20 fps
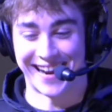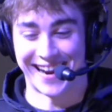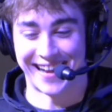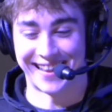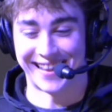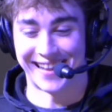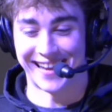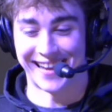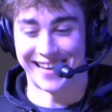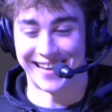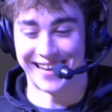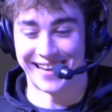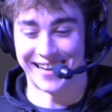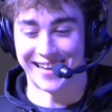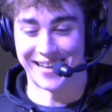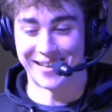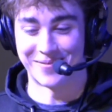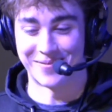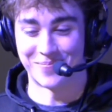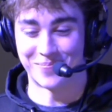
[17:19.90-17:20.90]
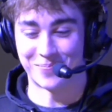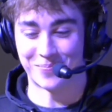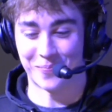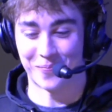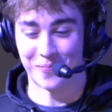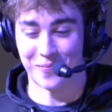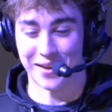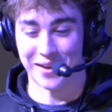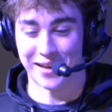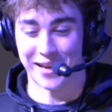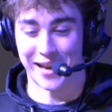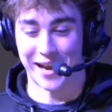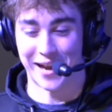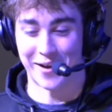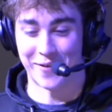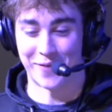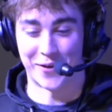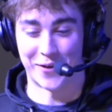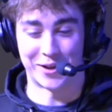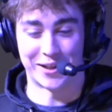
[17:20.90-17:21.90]
And then,
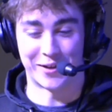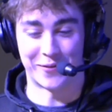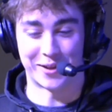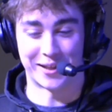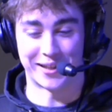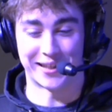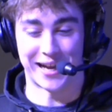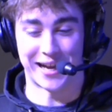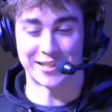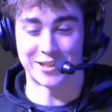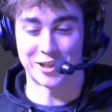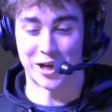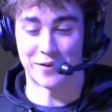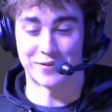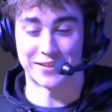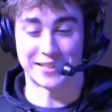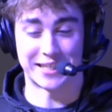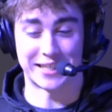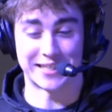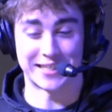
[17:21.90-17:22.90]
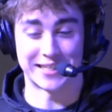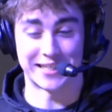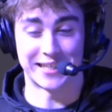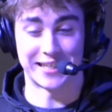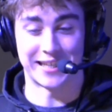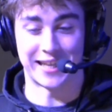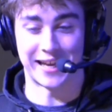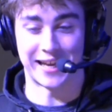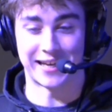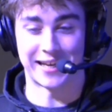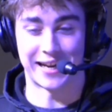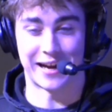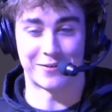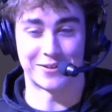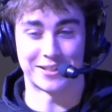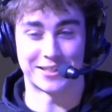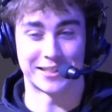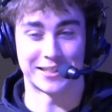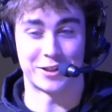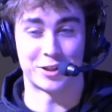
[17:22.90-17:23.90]
I fell in love with it last offseason. And then
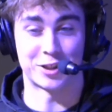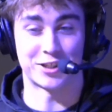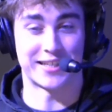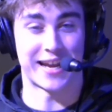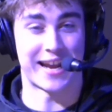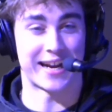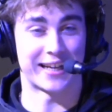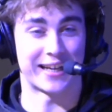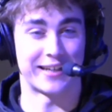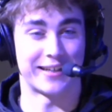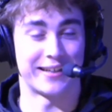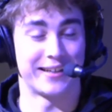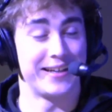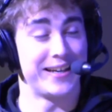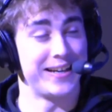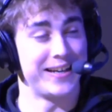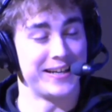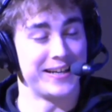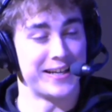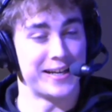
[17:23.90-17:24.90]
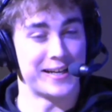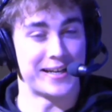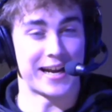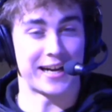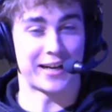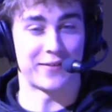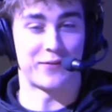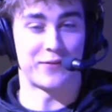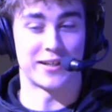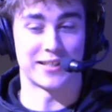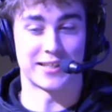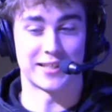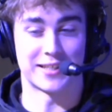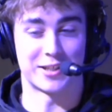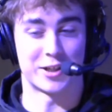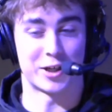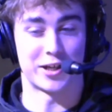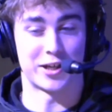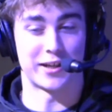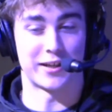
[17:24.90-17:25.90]
obviously just taking
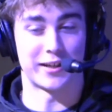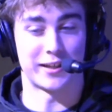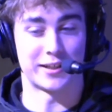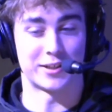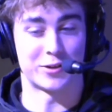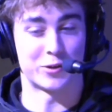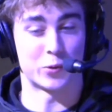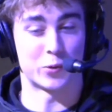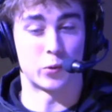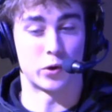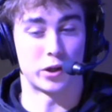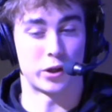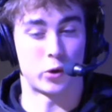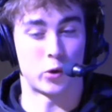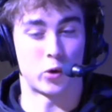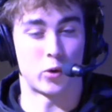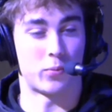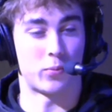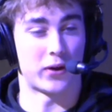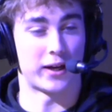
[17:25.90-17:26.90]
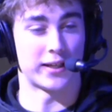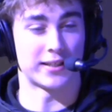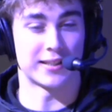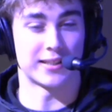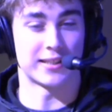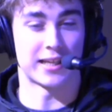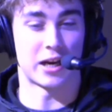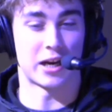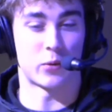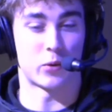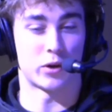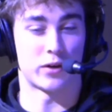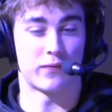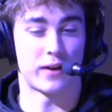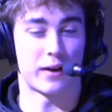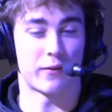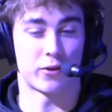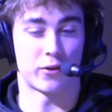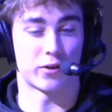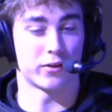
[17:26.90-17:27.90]
visits to these really cool places that I would have
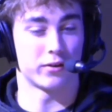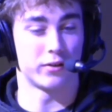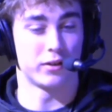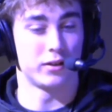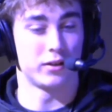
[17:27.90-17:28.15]
never